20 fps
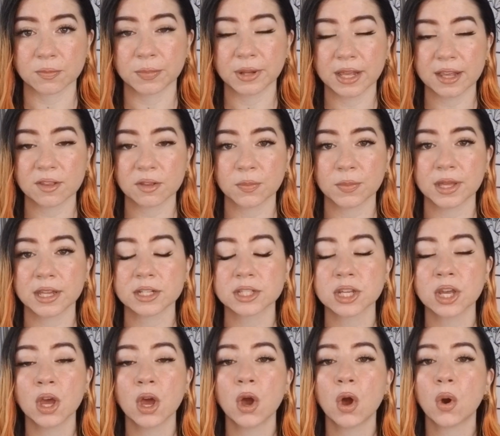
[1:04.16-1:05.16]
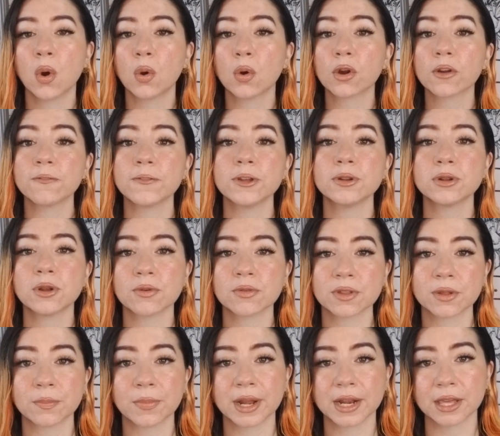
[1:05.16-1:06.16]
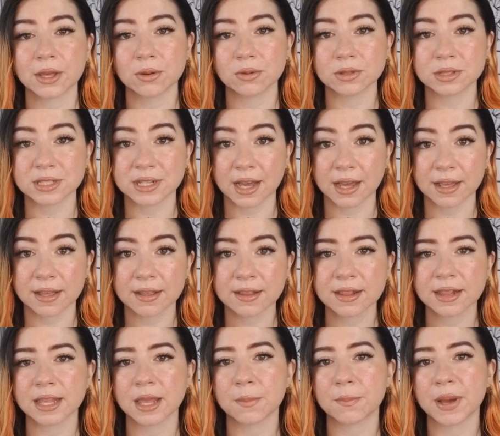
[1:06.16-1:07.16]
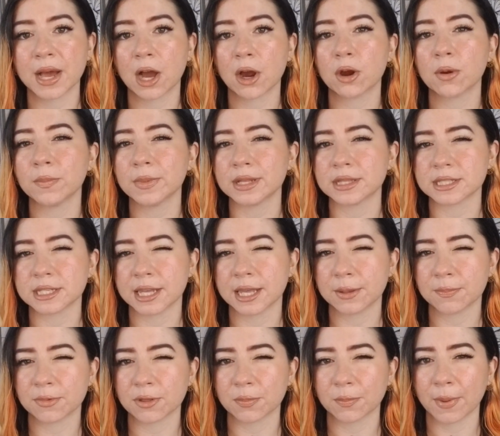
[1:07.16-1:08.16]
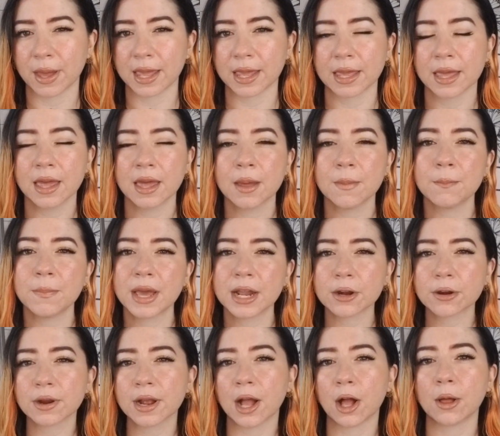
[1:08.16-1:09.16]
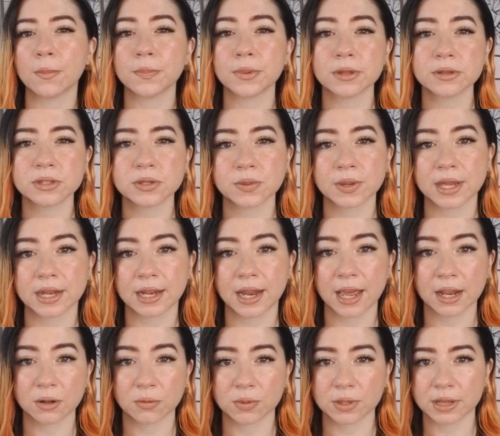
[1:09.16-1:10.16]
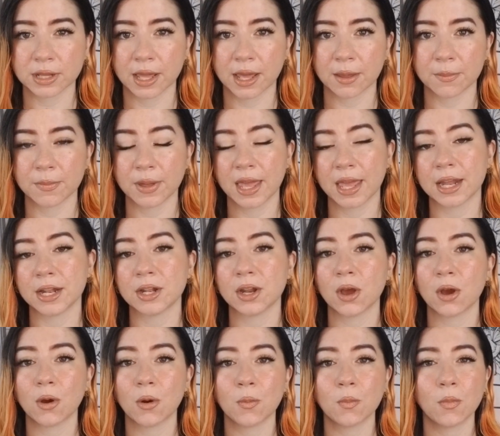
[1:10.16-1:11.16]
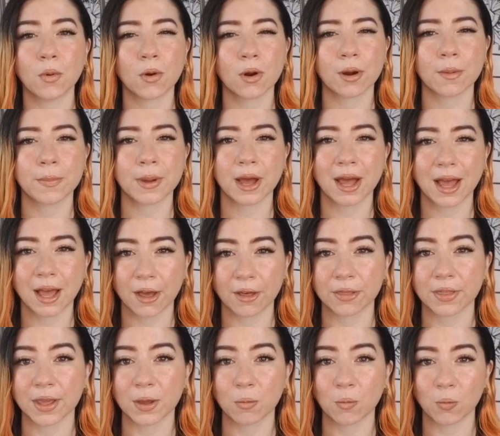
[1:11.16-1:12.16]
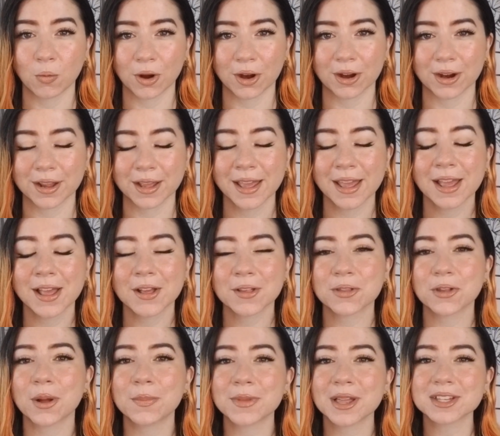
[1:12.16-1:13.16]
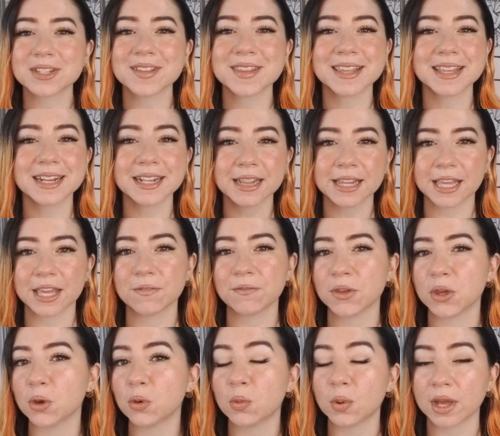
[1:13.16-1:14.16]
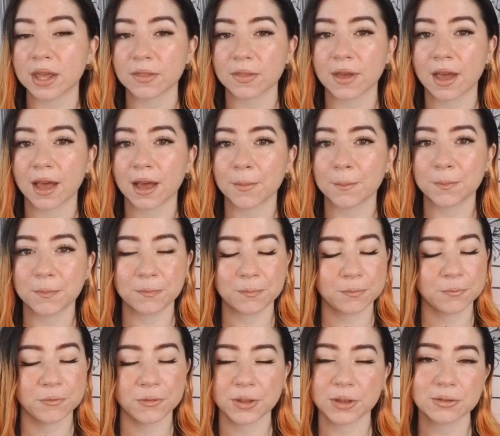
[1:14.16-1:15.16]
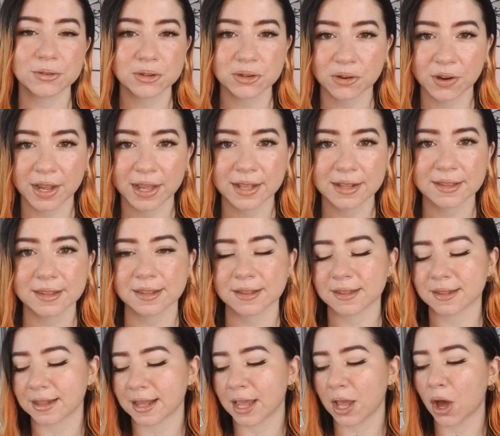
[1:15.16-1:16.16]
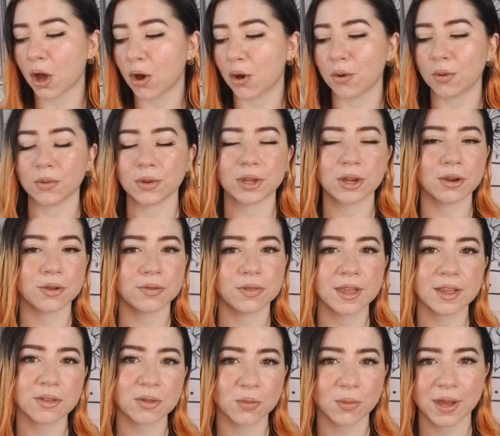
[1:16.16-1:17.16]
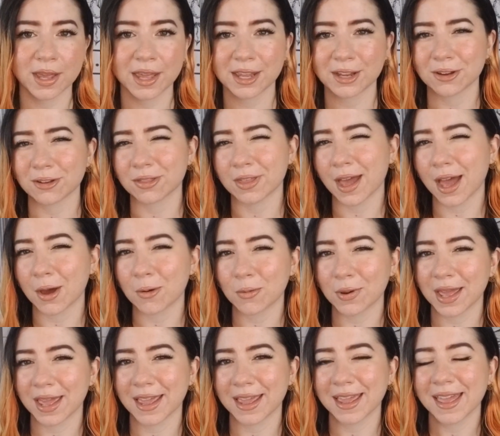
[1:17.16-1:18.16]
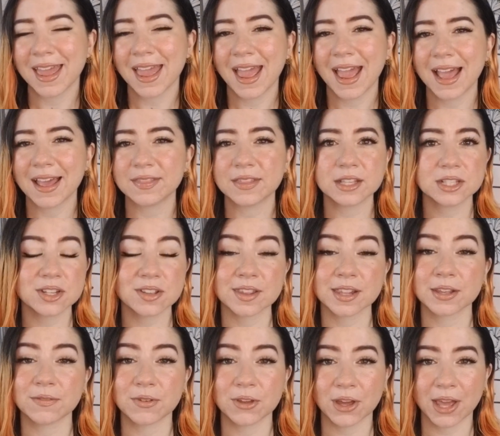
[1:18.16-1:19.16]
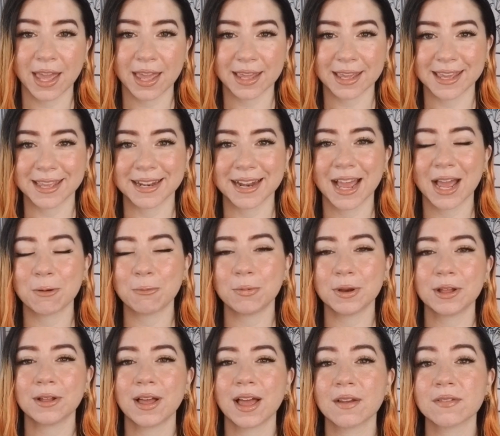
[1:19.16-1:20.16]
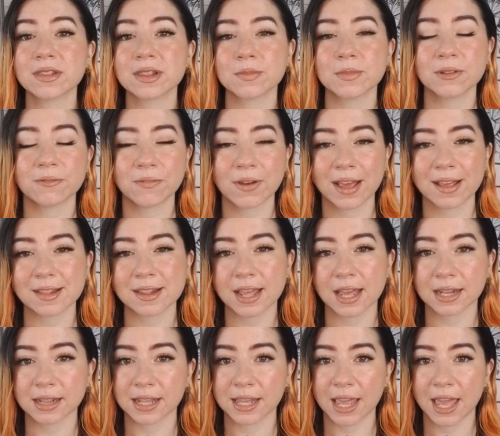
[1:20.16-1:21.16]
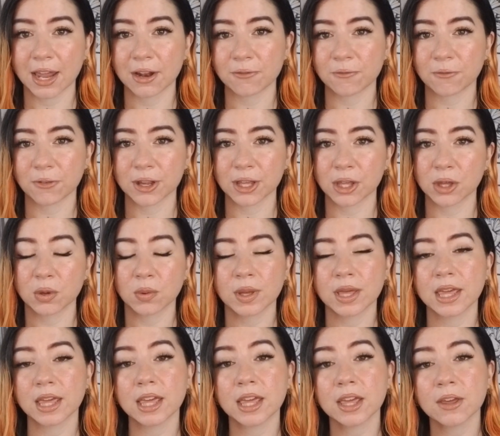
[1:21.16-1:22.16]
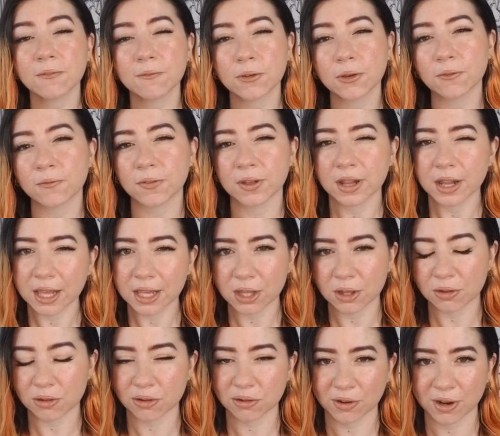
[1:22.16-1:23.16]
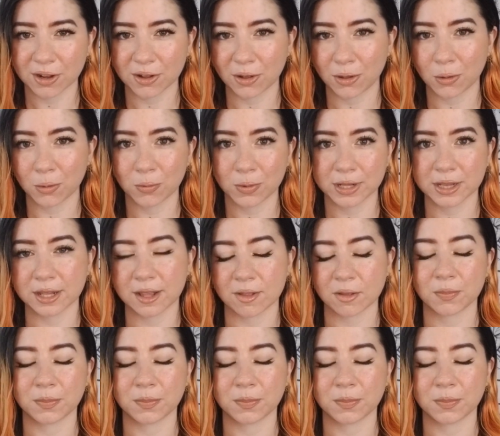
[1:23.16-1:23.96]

placement, or if you know somebody who does, the empowerment tips might better help you to connect with them and know more about how they work. So I'm not just gonna leave you with a few traits and say, oh, you're this way, you're that way, and then just leave you hanging. I will have some advice at the end for you if you feel like you struggle with this